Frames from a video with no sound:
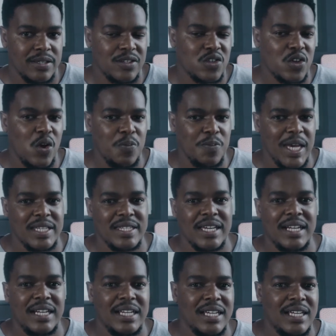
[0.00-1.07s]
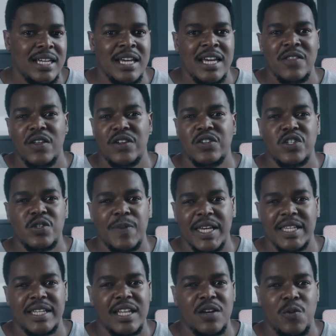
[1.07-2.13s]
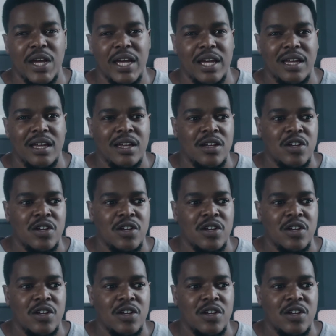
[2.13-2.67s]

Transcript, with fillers: So basically, this is basically where